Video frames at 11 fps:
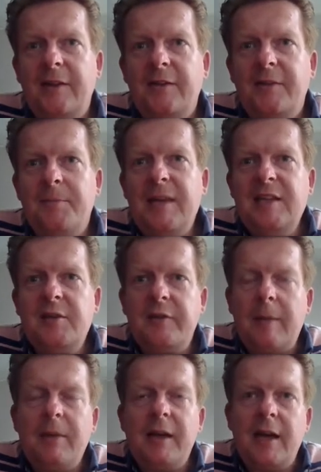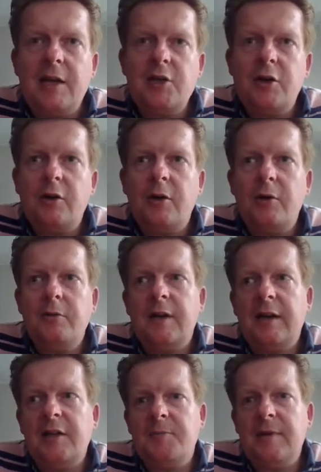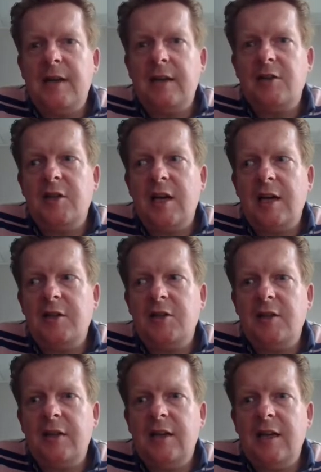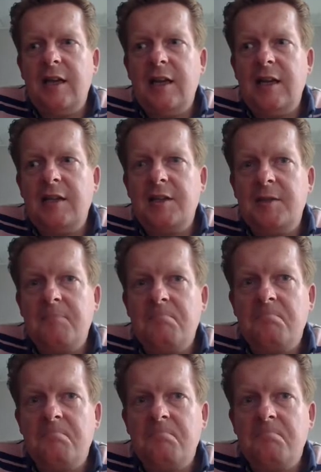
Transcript: the piece of application code that is being changed is